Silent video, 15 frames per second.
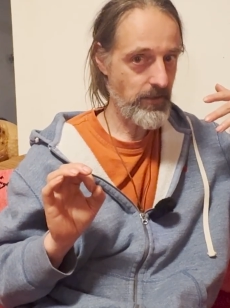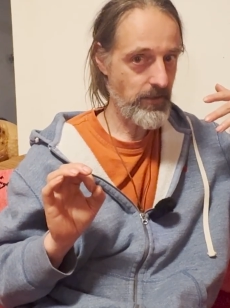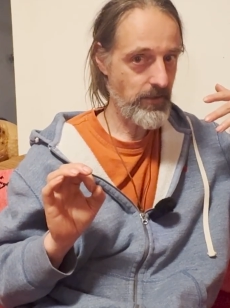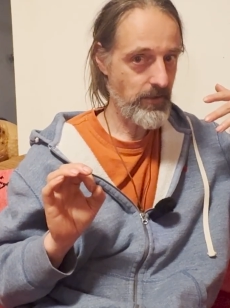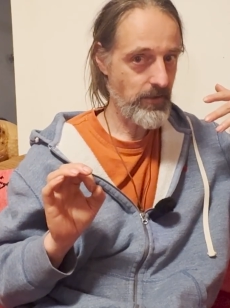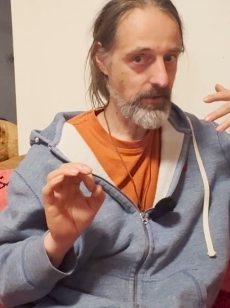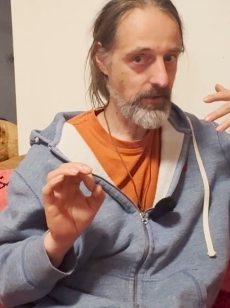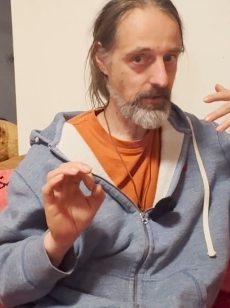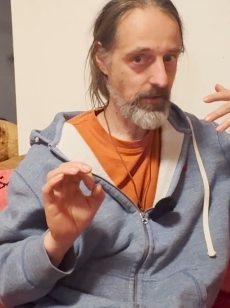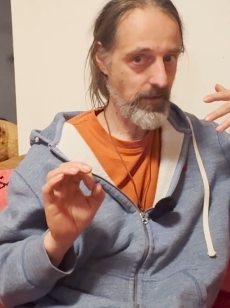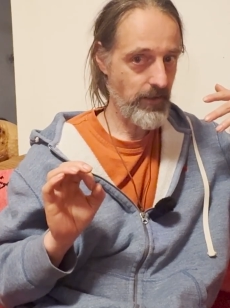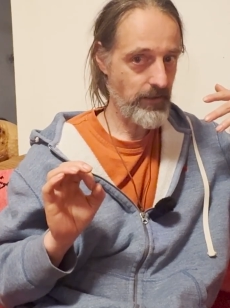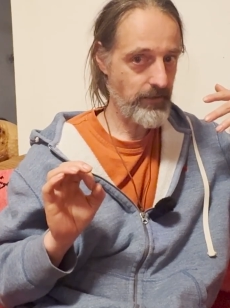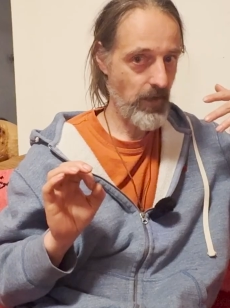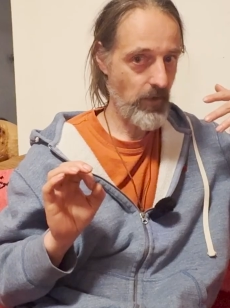
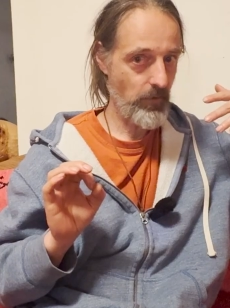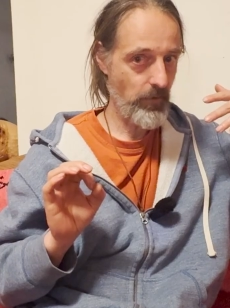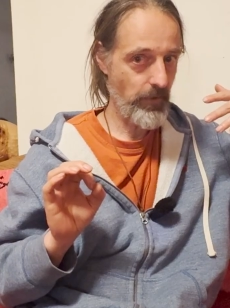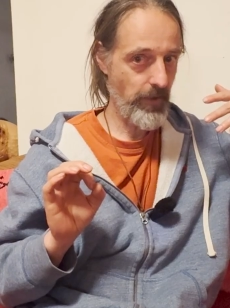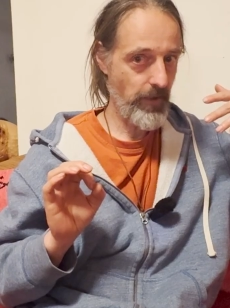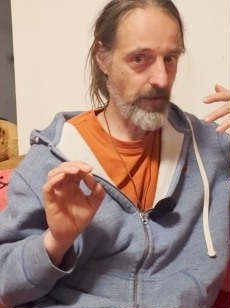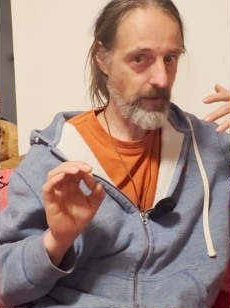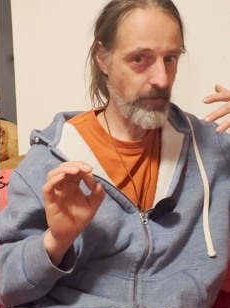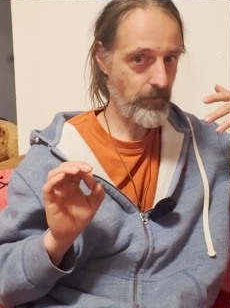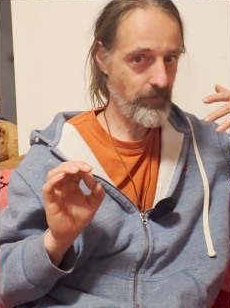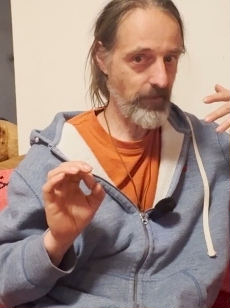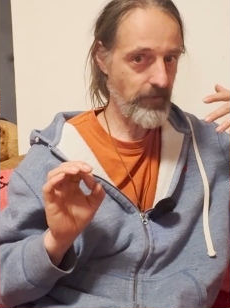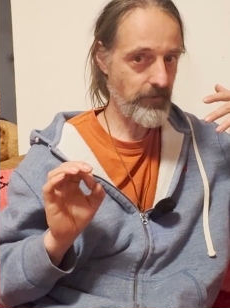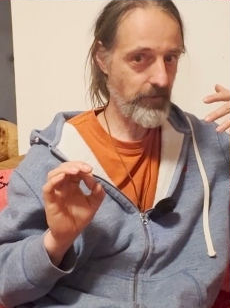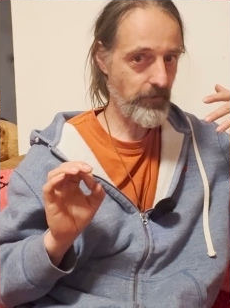Yeah, down there,
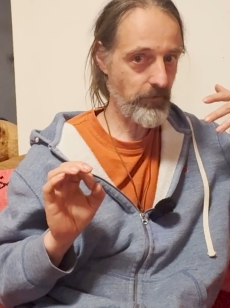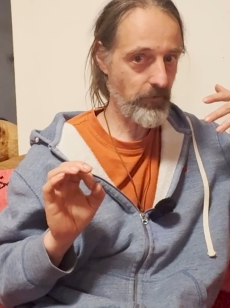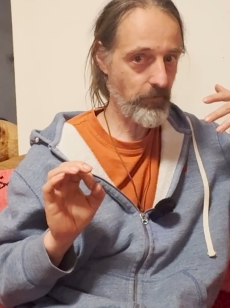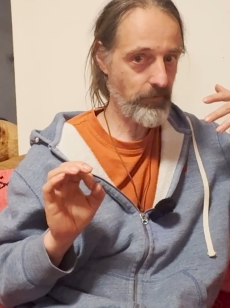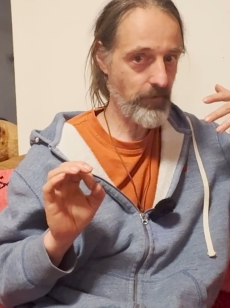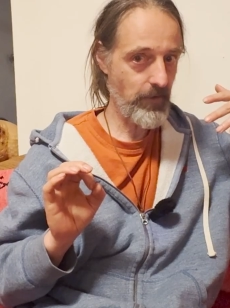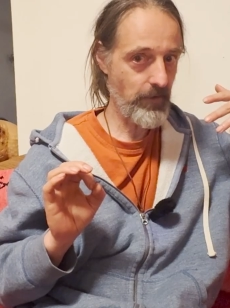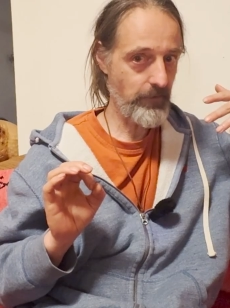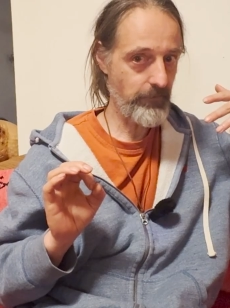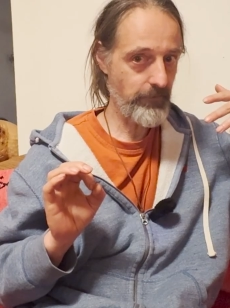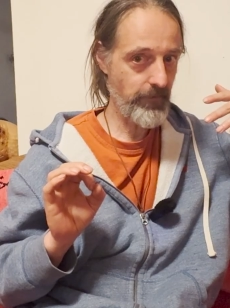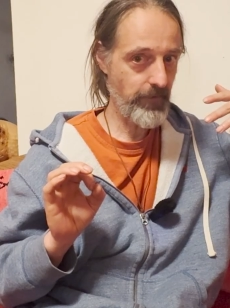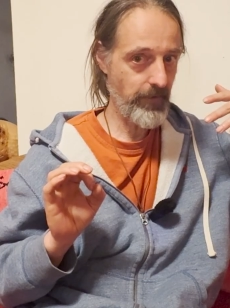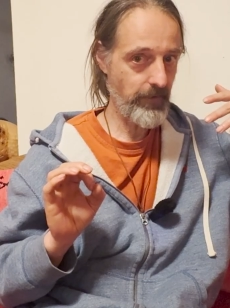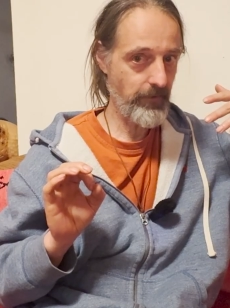centering
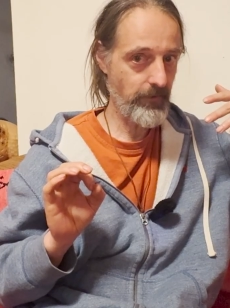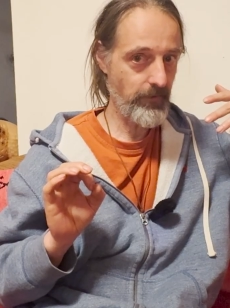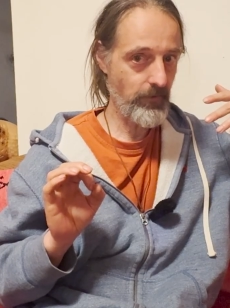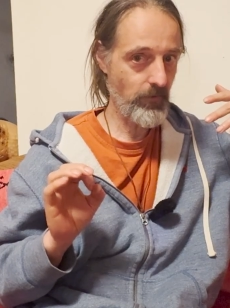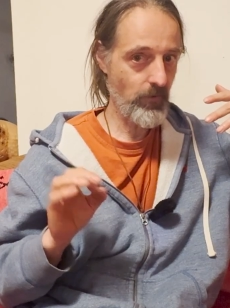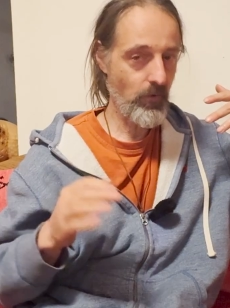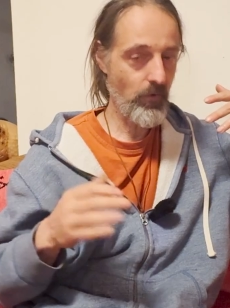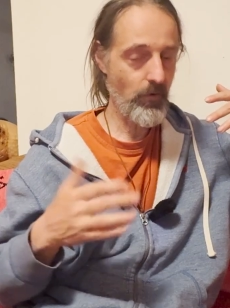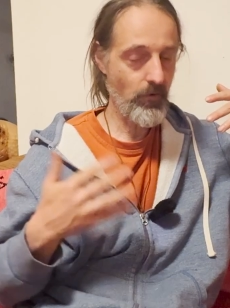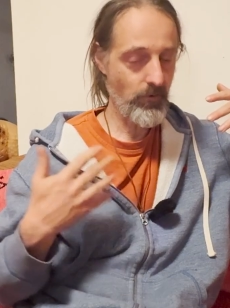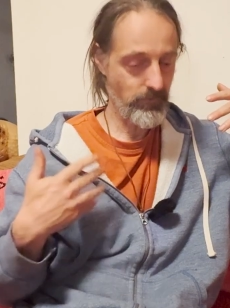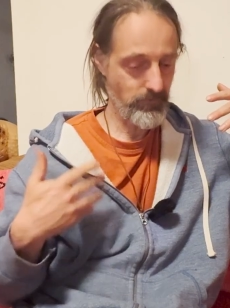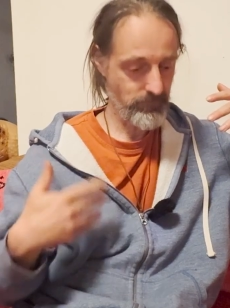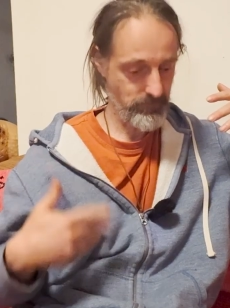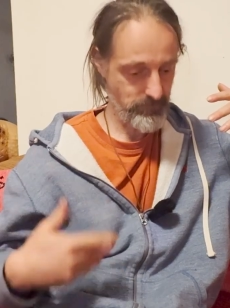yourself in,
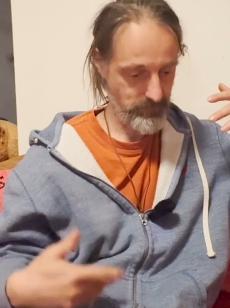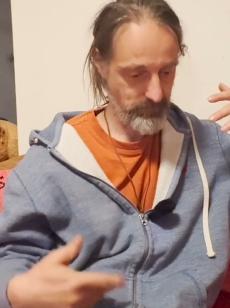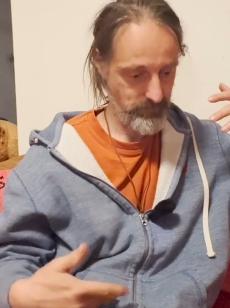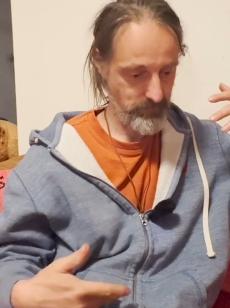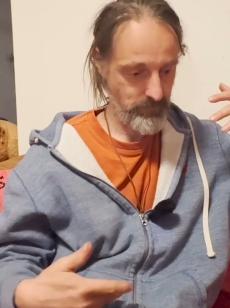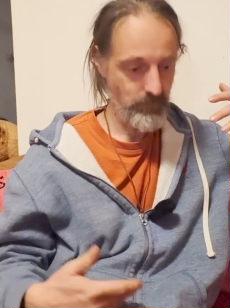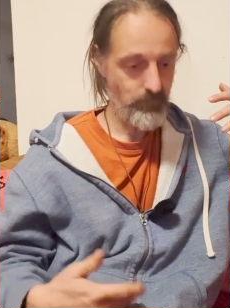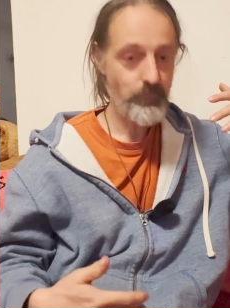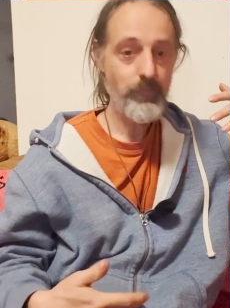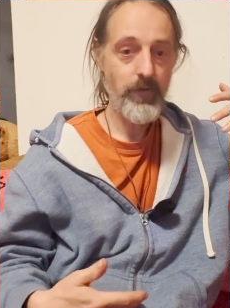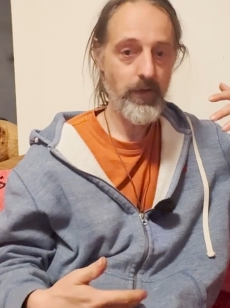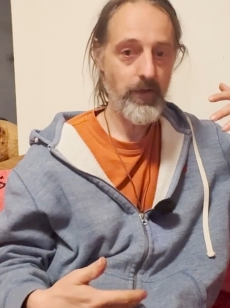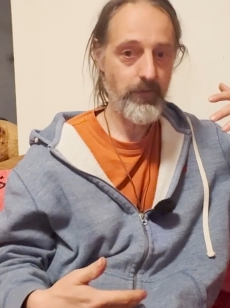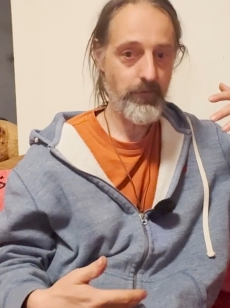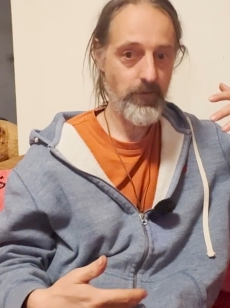or
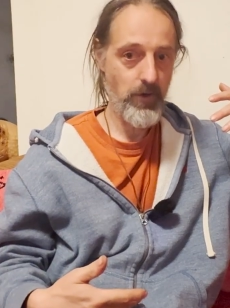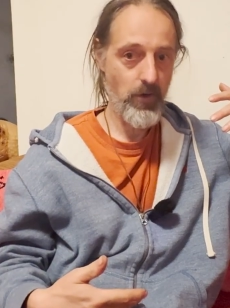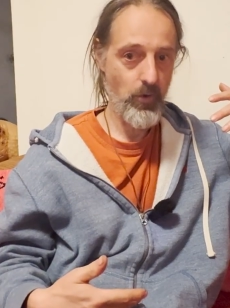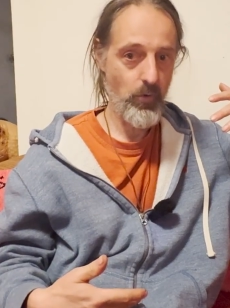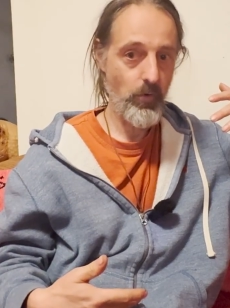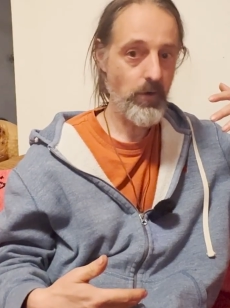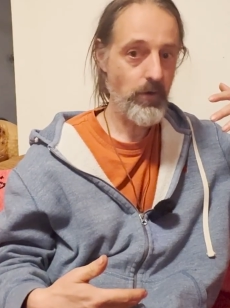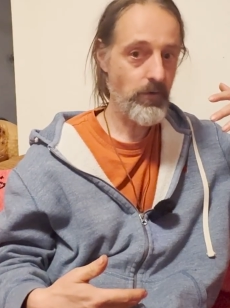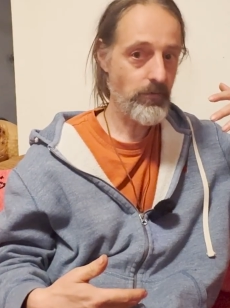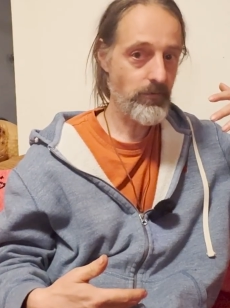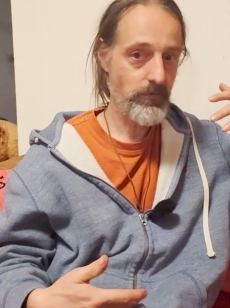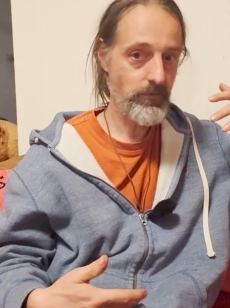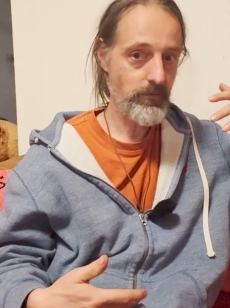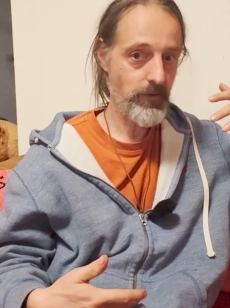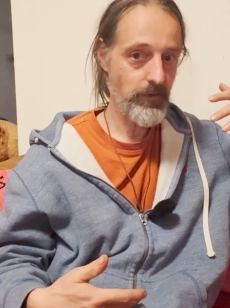even lower
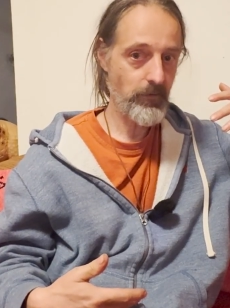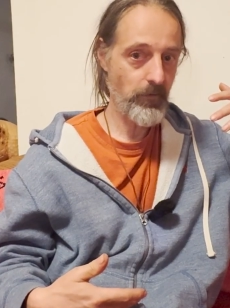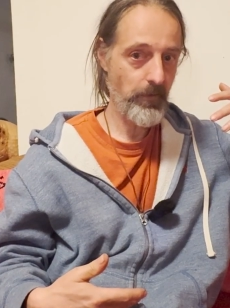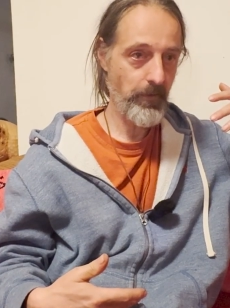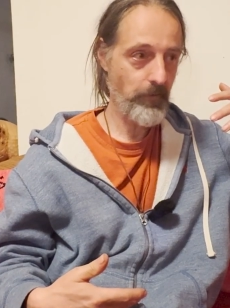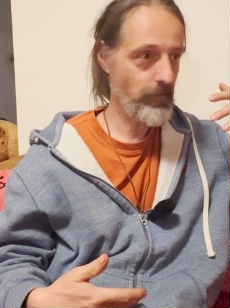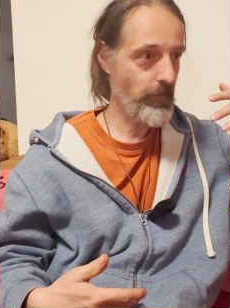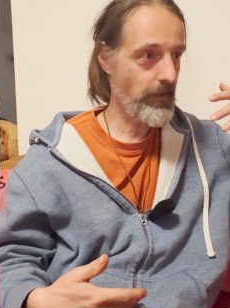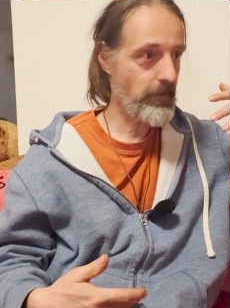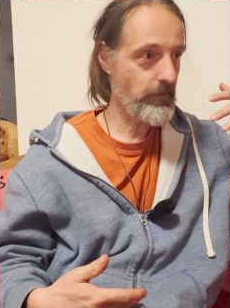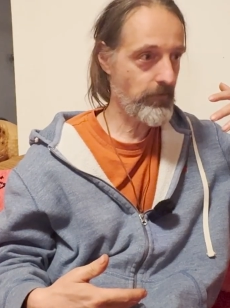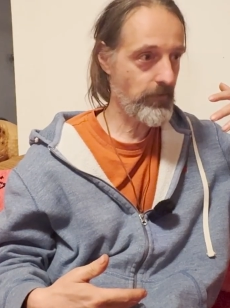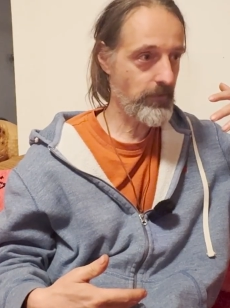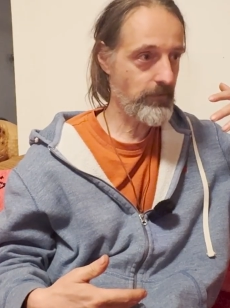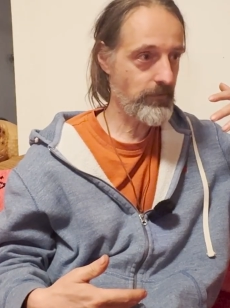into the sacral,